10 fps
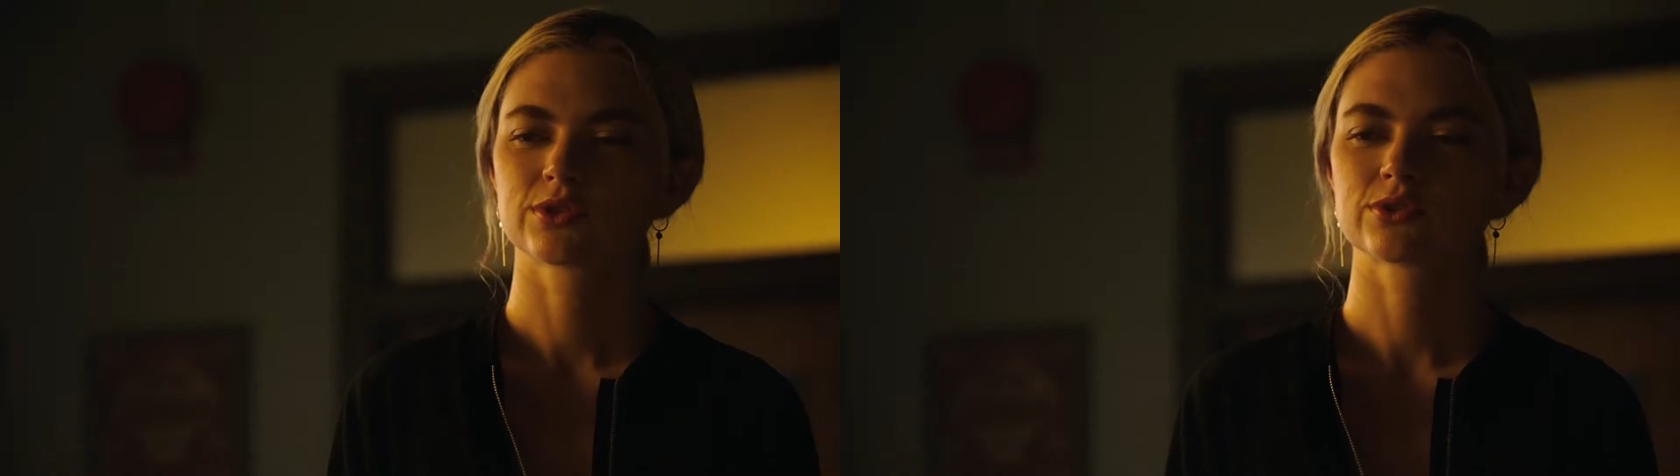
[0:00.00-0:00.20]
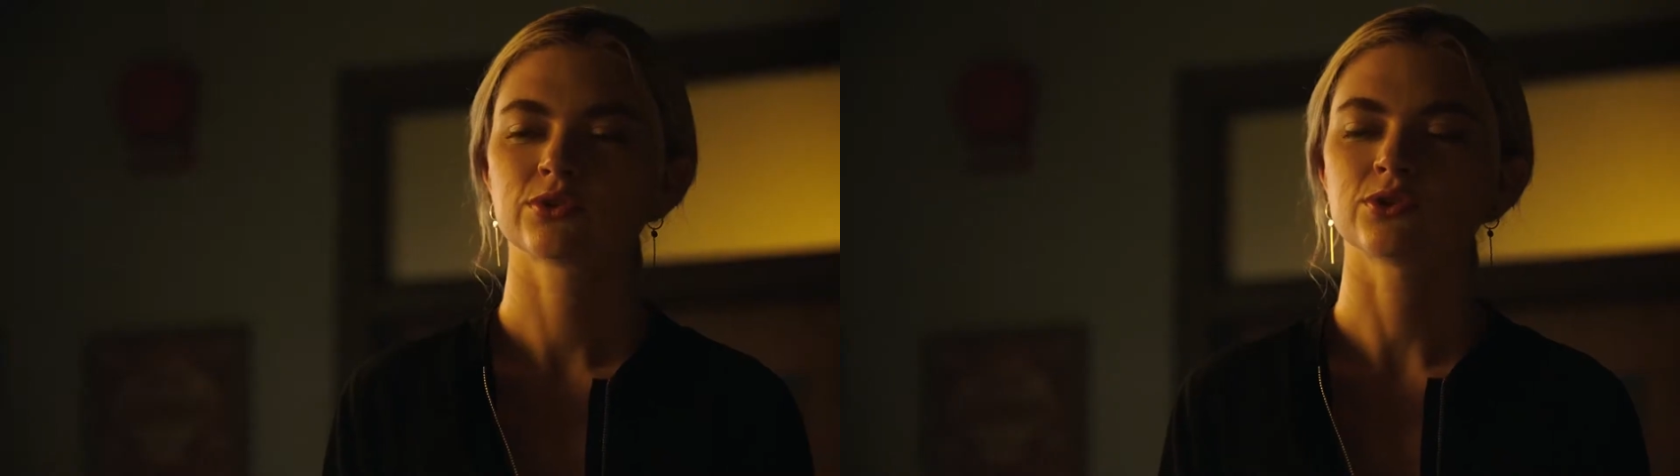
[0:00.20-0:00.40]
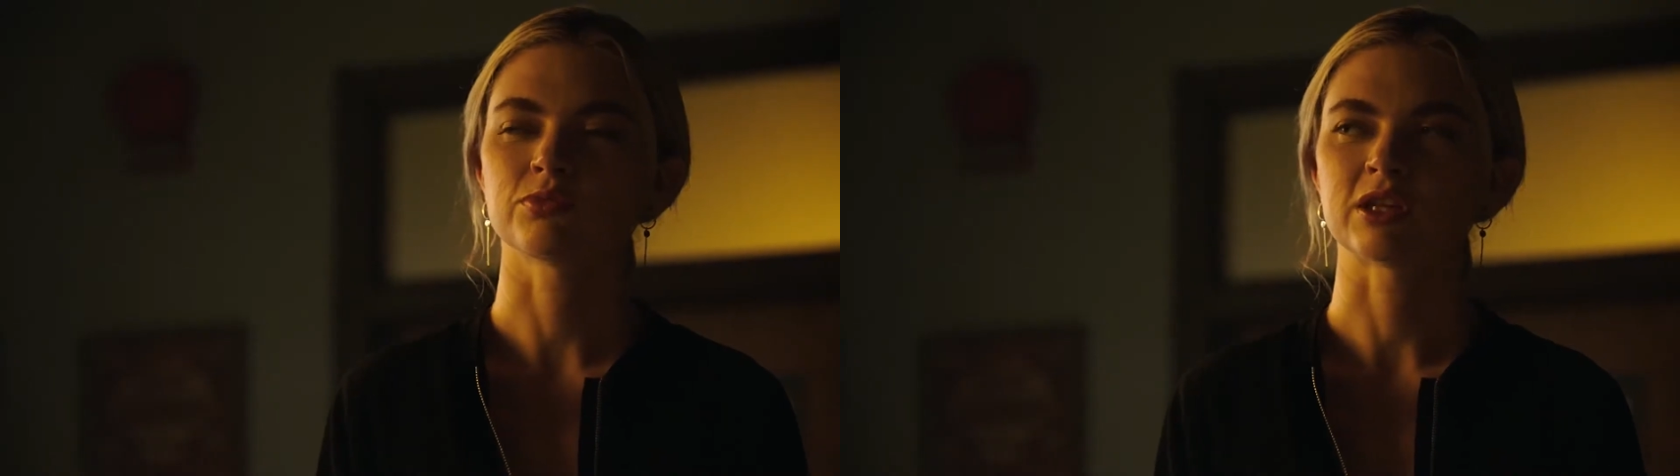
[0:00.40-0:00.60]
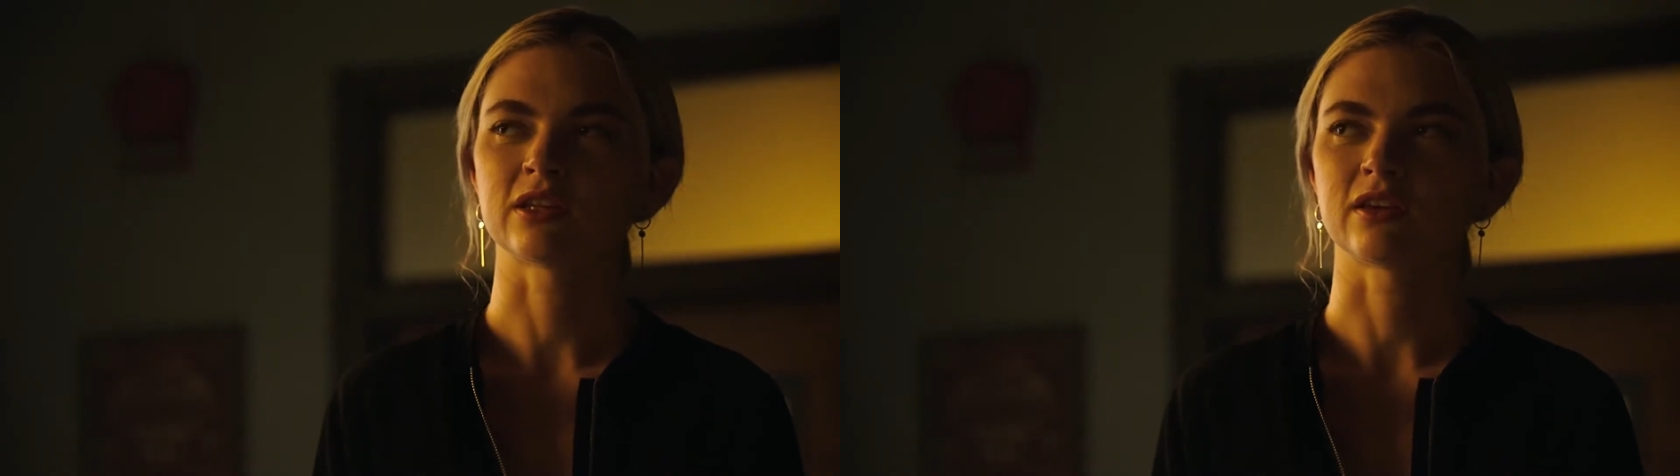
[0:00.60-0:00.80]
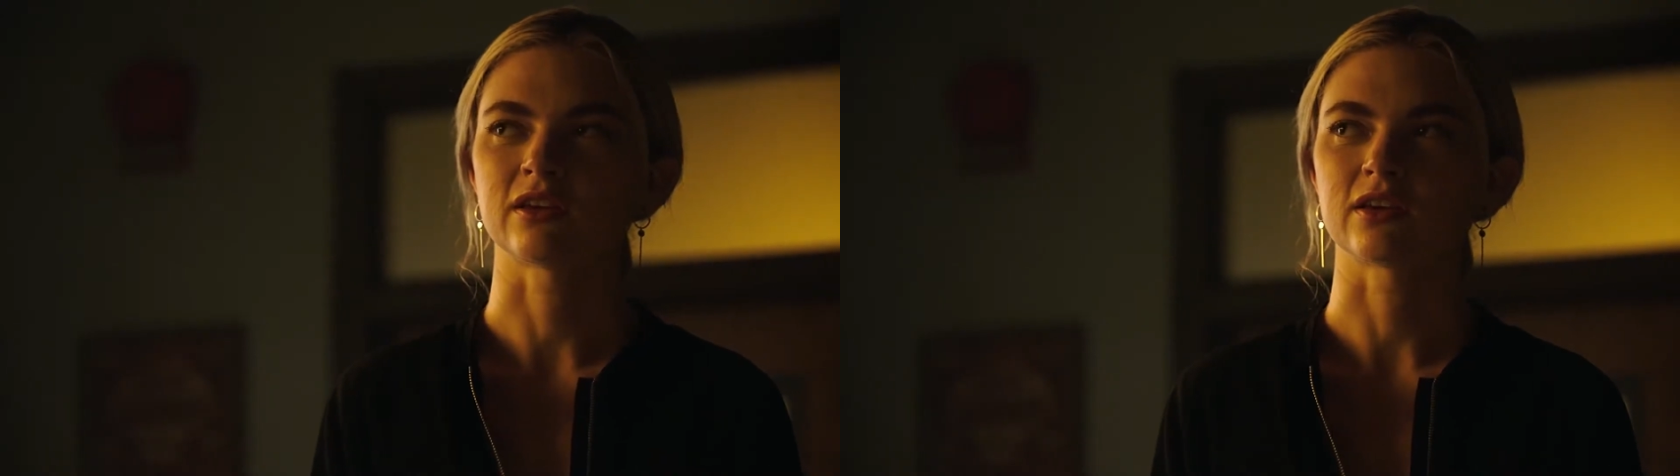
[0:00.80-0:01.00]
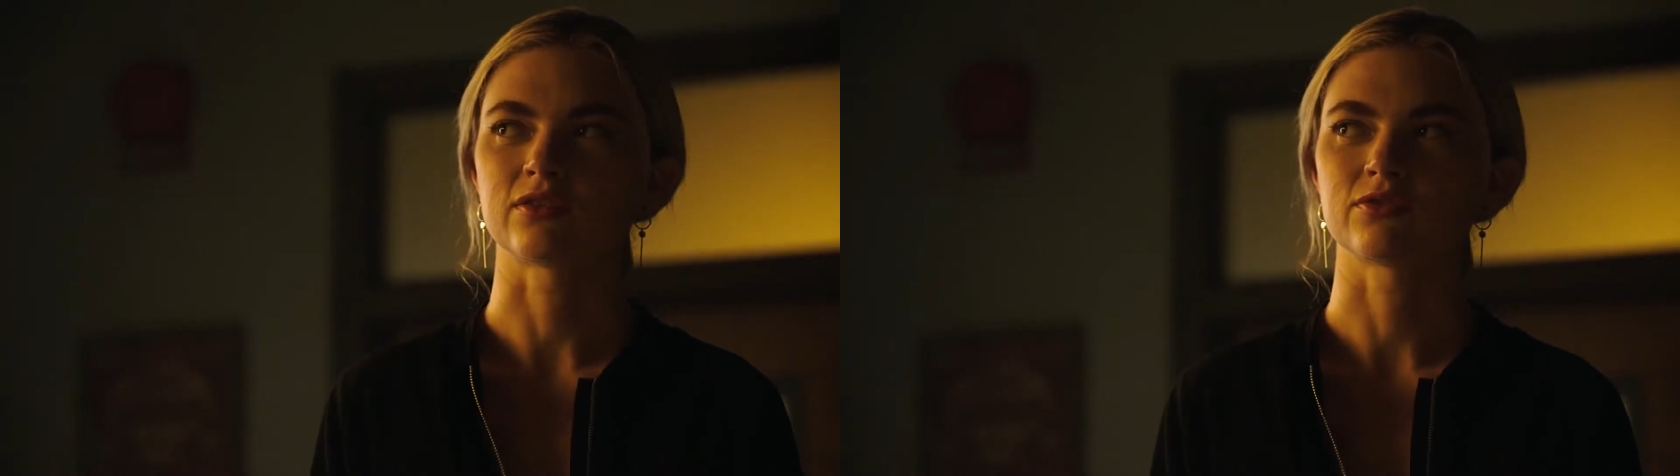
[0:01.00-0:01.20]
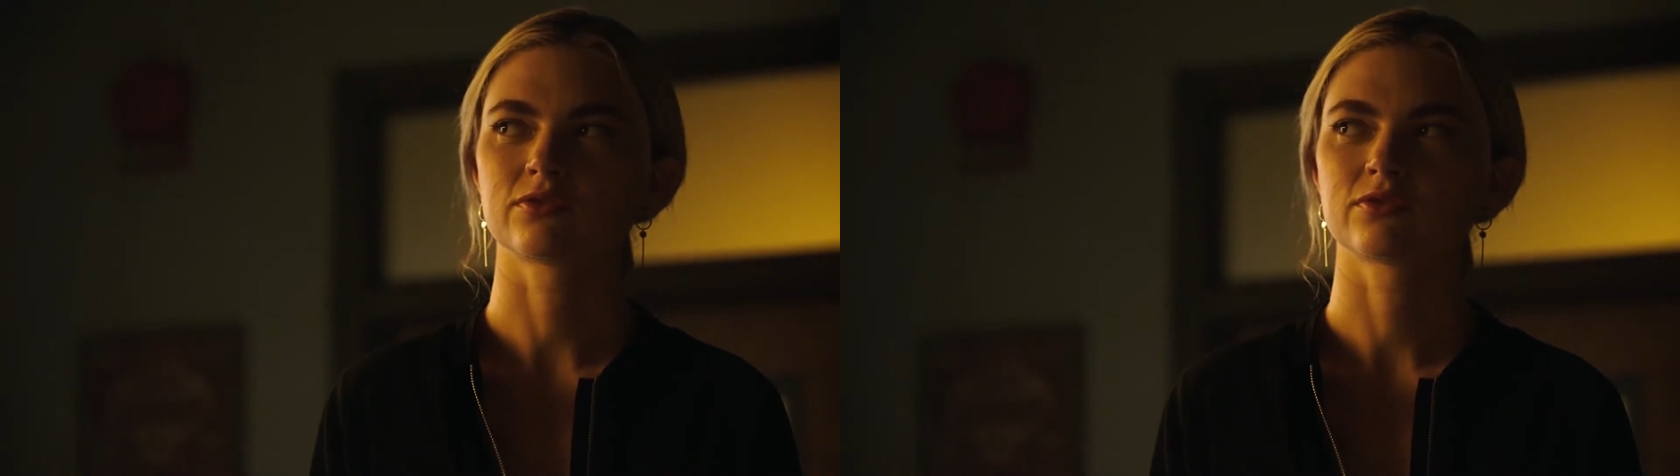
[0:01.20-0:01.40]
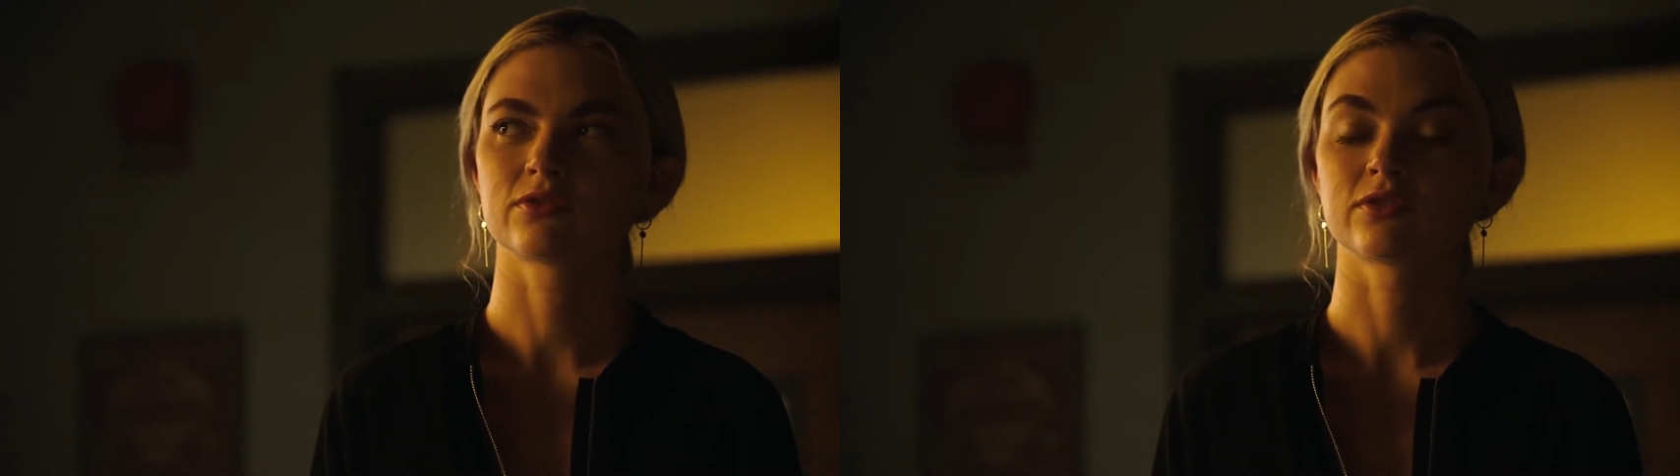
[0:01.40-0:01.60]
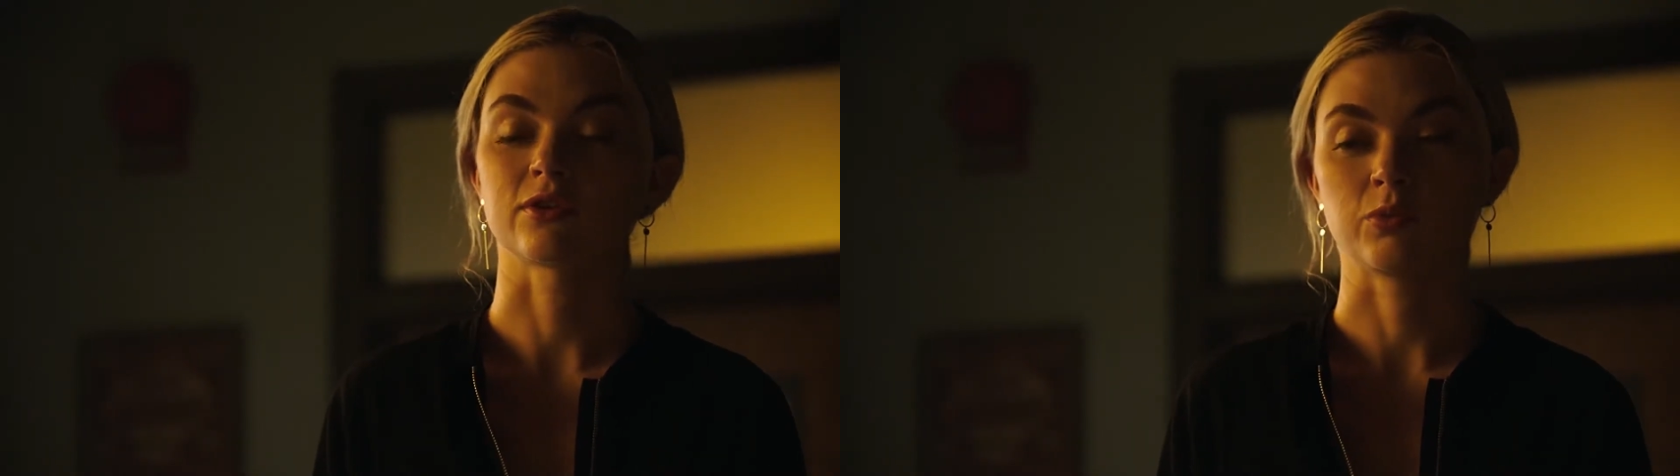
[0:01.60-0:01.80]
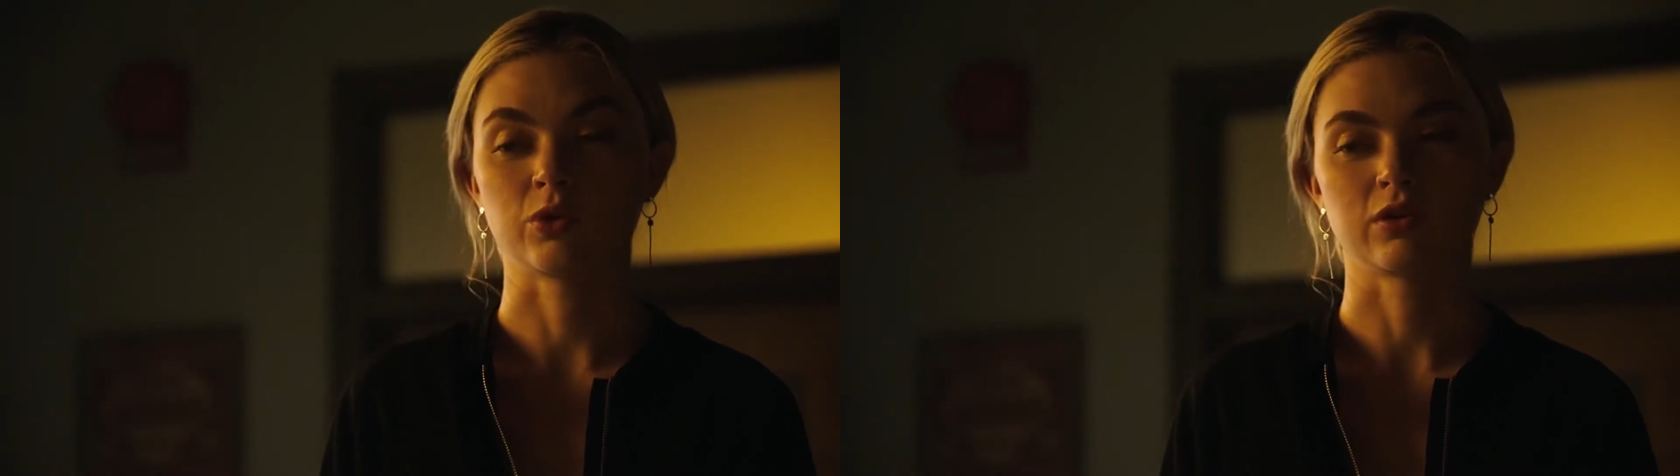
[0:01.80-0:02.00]
So you mean like if
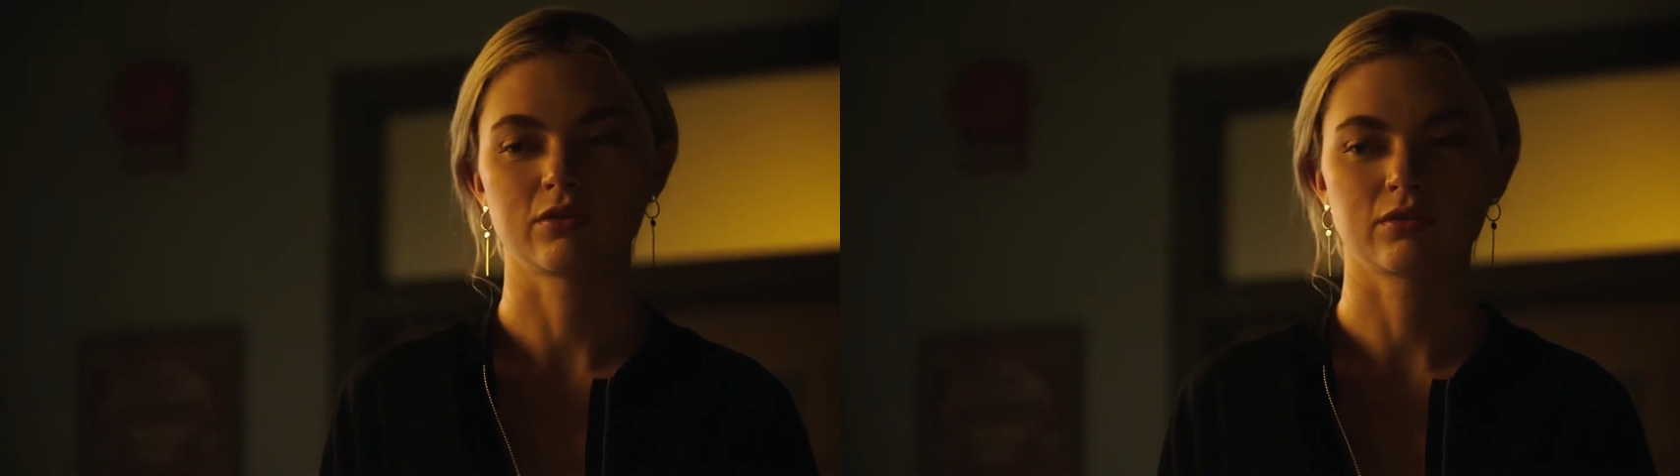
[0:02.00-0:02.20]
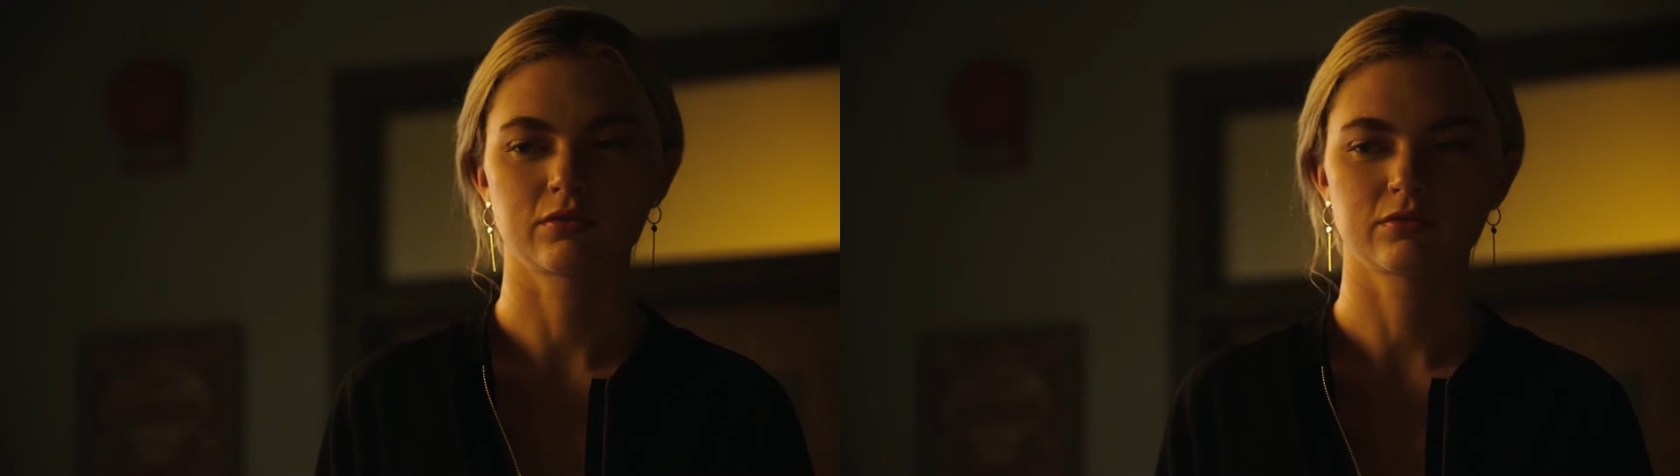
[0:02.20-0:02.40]
someone